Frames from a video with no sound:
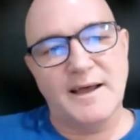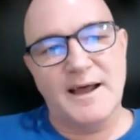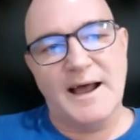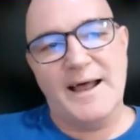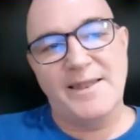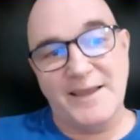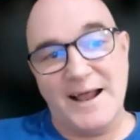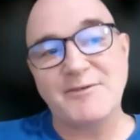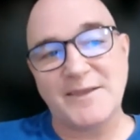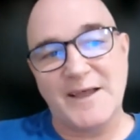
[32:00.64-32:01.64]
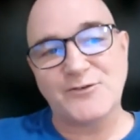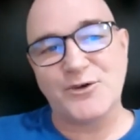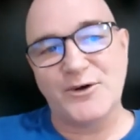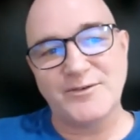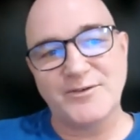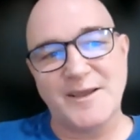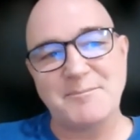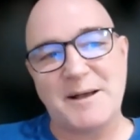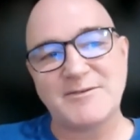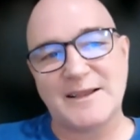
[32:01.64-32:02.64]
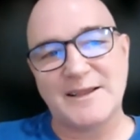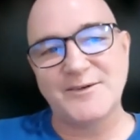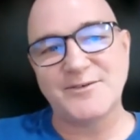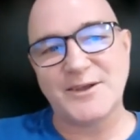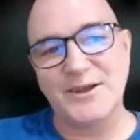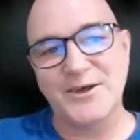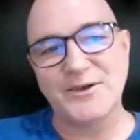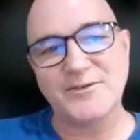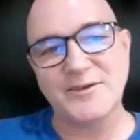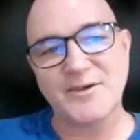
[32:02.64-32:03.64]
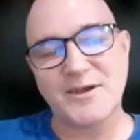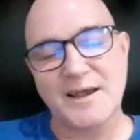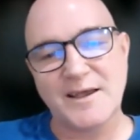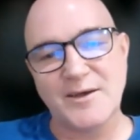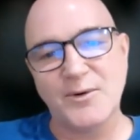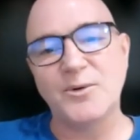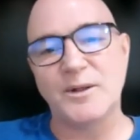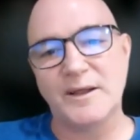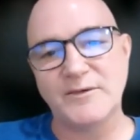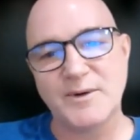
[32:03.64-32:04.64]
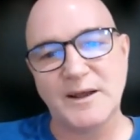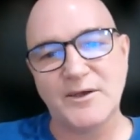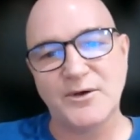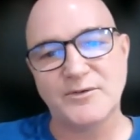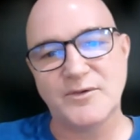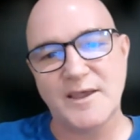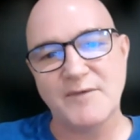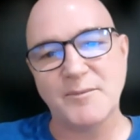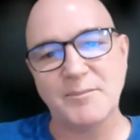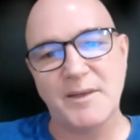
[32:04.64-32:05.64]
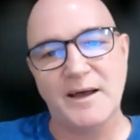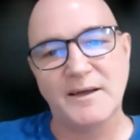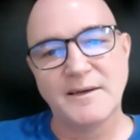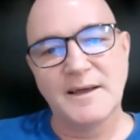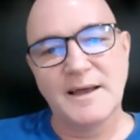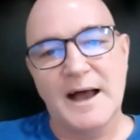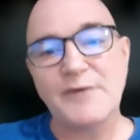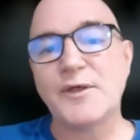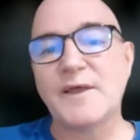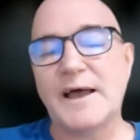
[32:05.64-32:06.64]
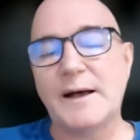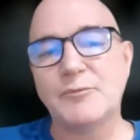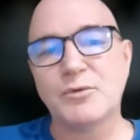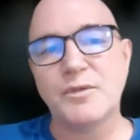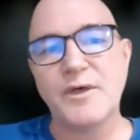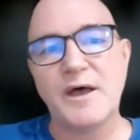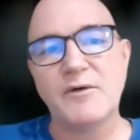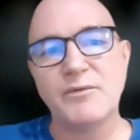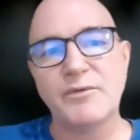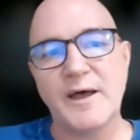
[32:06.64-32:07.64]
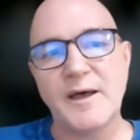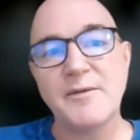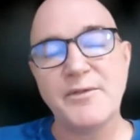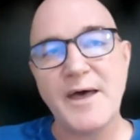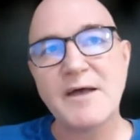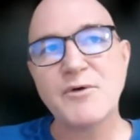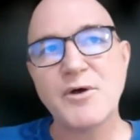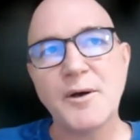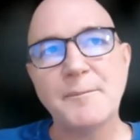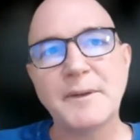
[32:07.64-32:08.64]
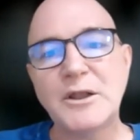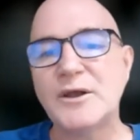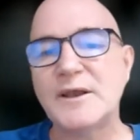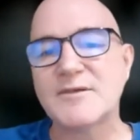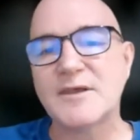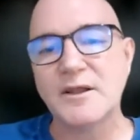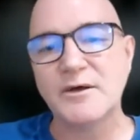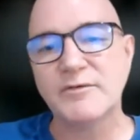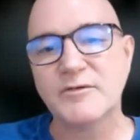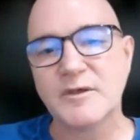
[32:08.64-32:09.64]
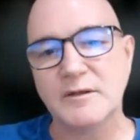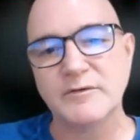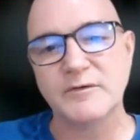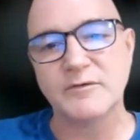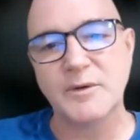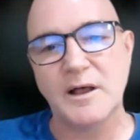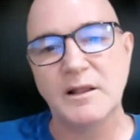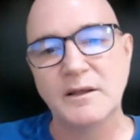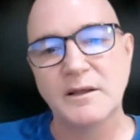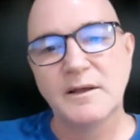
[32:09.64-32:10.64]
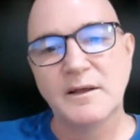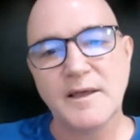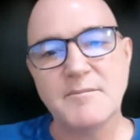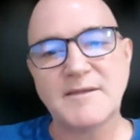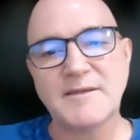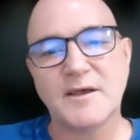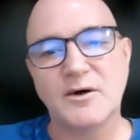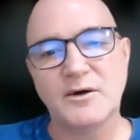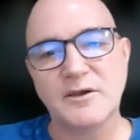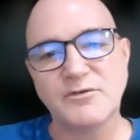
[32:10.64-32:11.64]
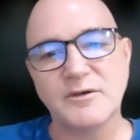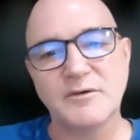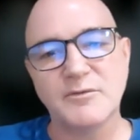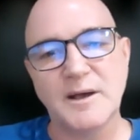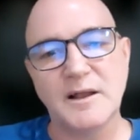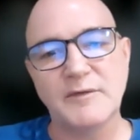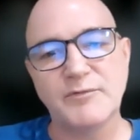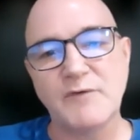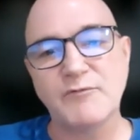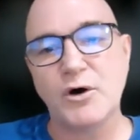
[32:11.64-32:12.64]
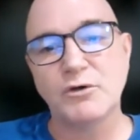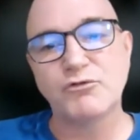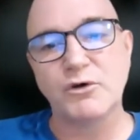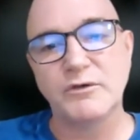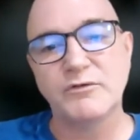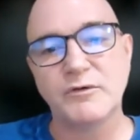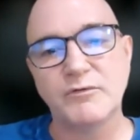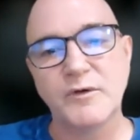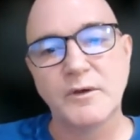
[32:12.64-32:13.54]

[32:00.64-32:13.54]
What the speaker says: that choice and then passing that on to learners is cool. It's really good to give them that. I think that helps with their learning to learn skills as well, their metacognition as well, if they've got a choice of